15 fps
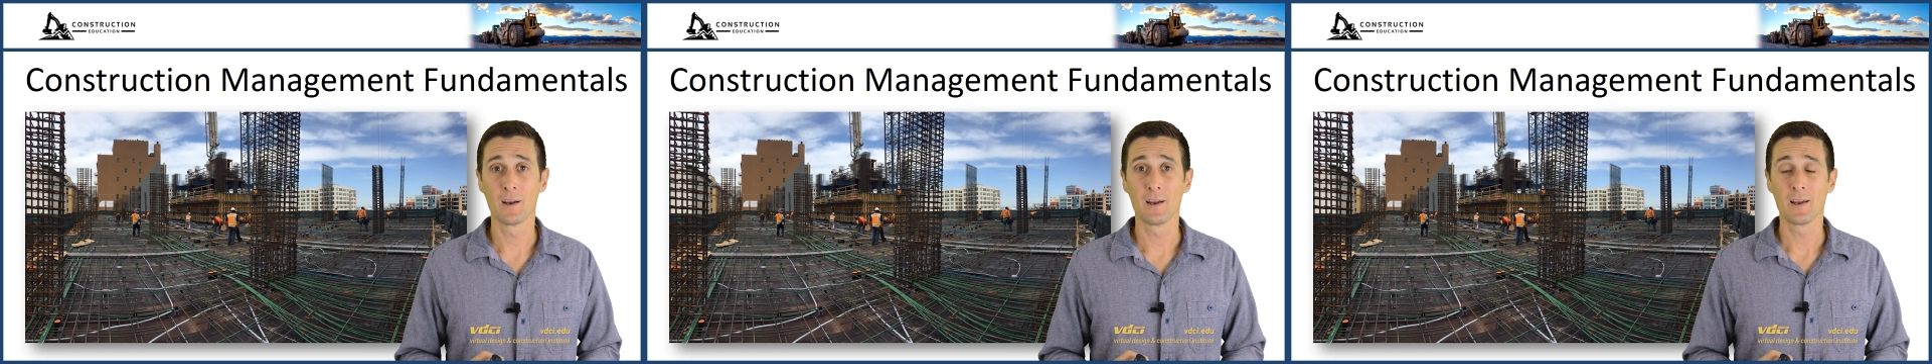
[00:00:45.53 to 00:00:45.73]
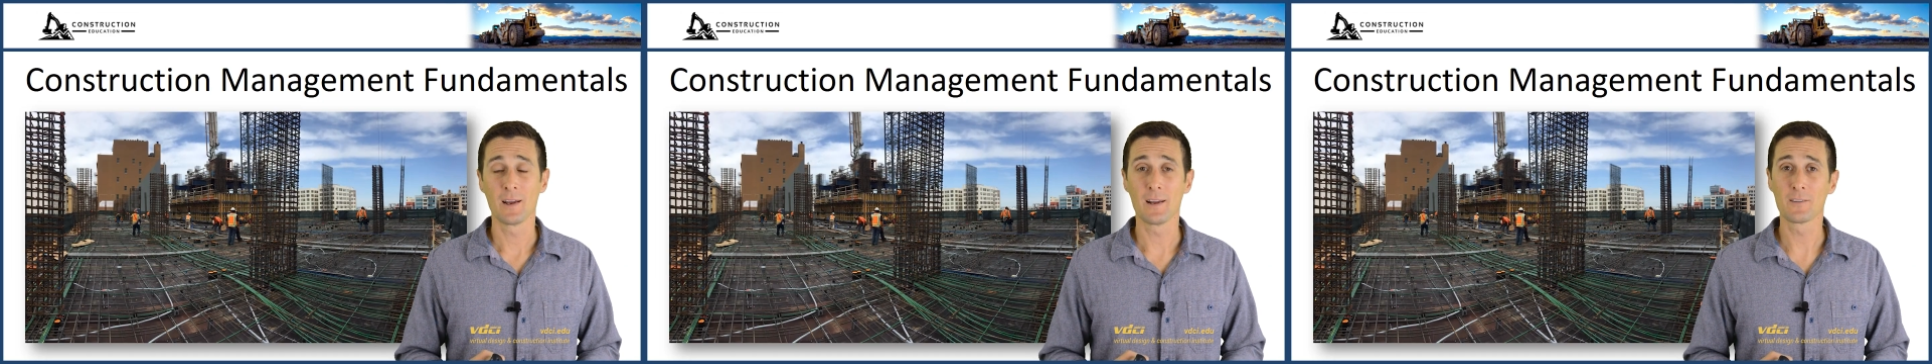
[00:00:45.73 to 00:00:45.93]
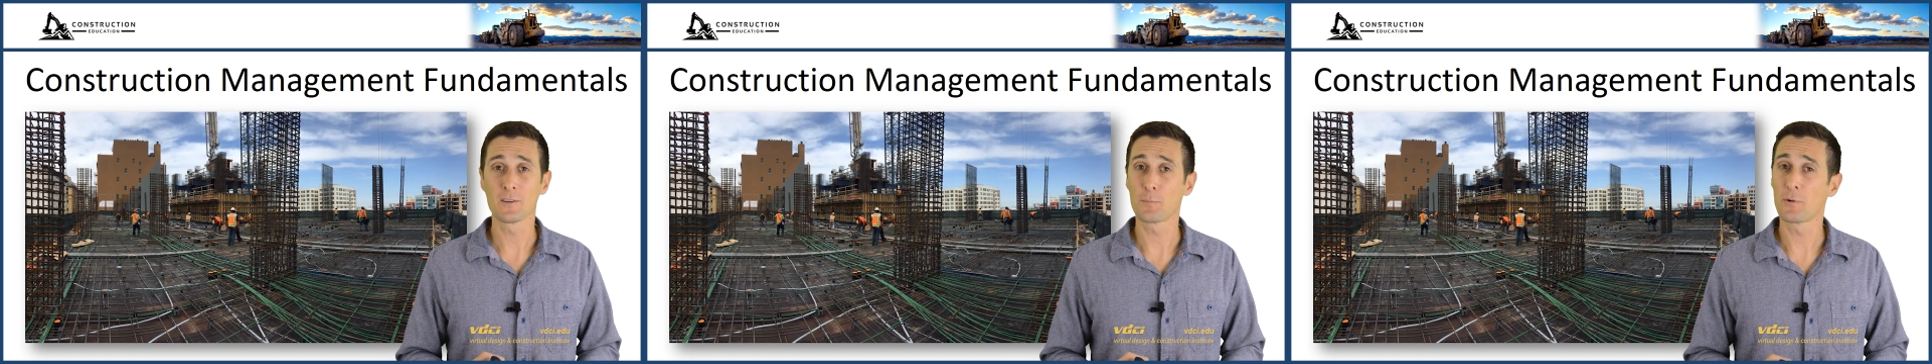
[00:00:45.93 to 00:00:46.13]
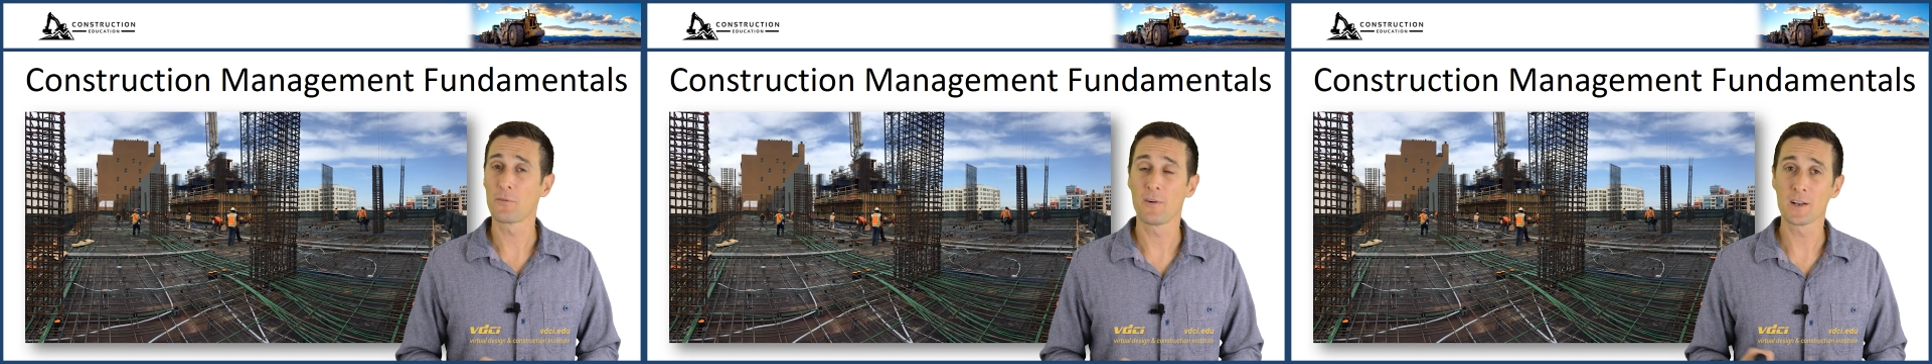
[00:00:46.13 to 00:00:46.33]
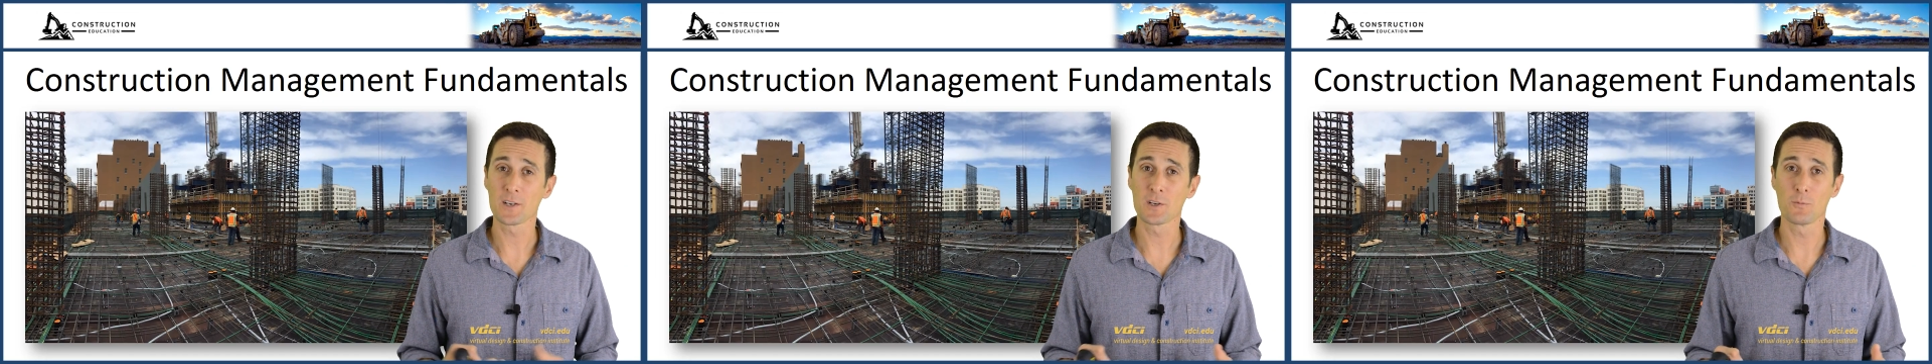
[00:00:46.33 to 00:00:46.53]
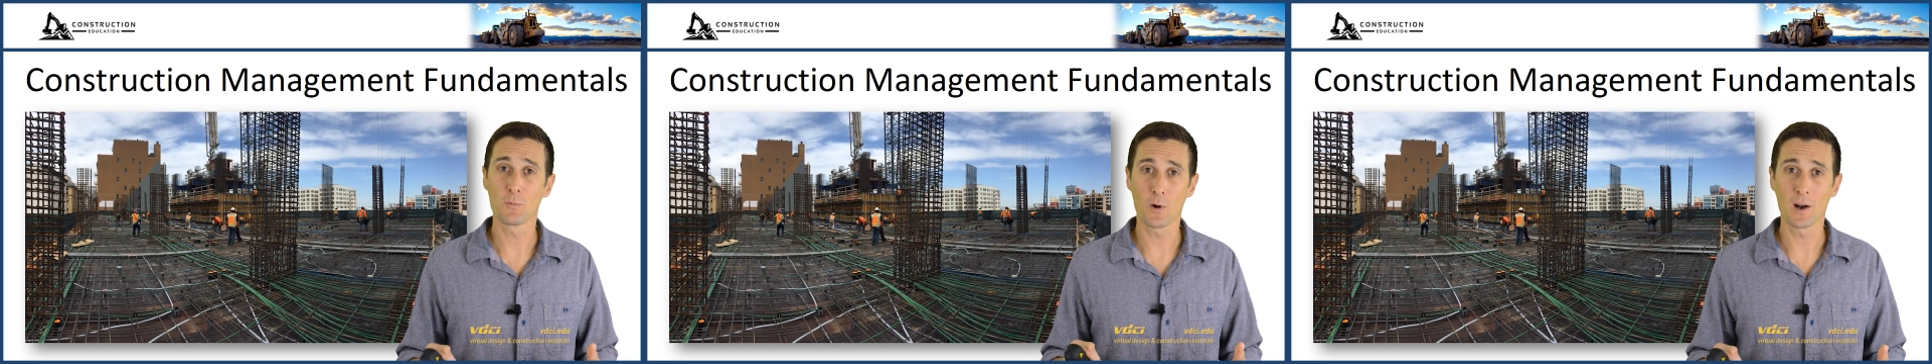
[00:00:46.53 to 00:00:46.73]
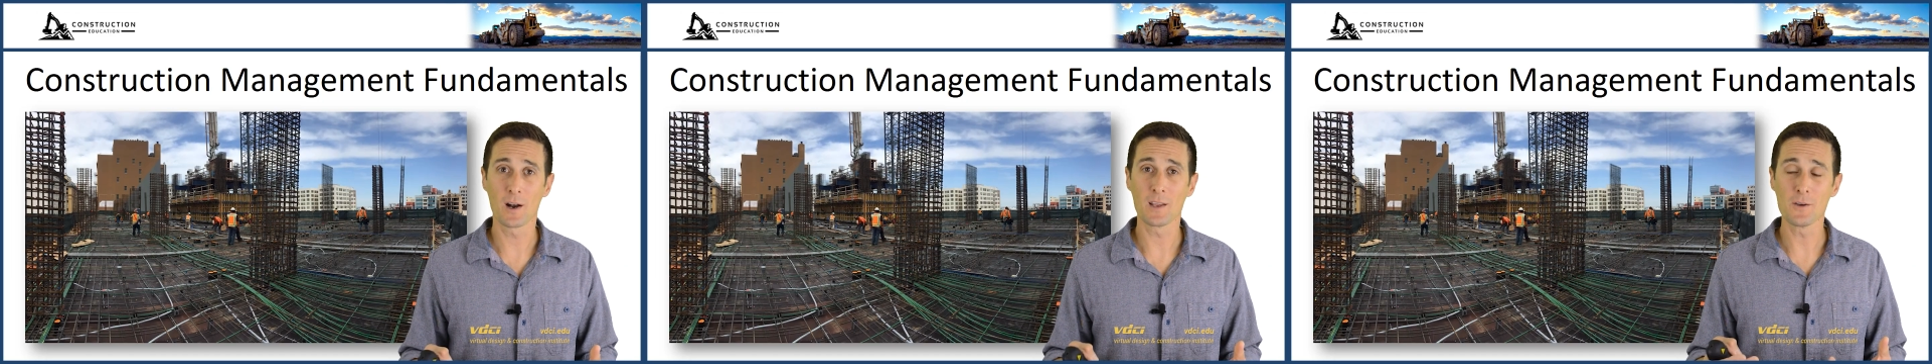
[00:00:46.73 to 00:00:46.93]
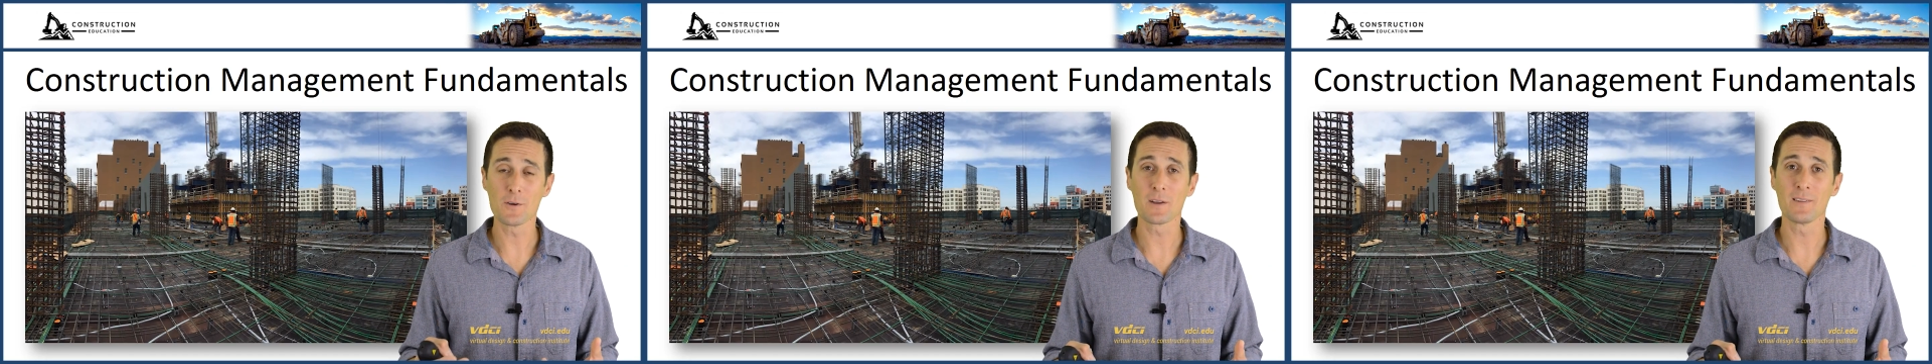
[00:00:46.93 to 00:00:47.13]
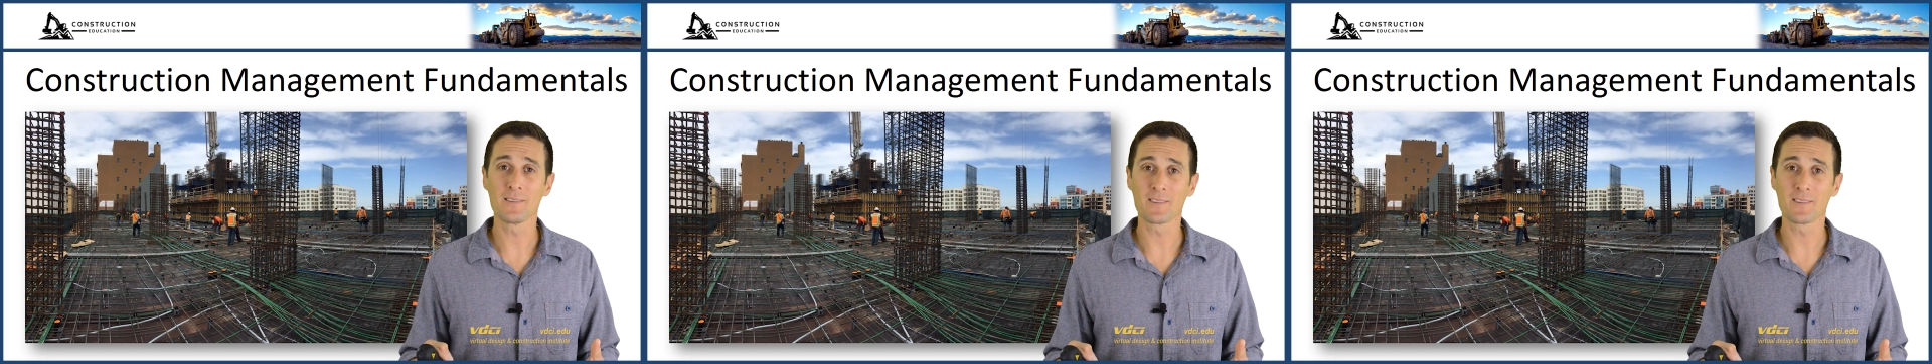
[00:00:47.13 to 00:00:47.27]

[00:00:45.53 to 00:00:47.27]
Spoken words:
It's a profession where you can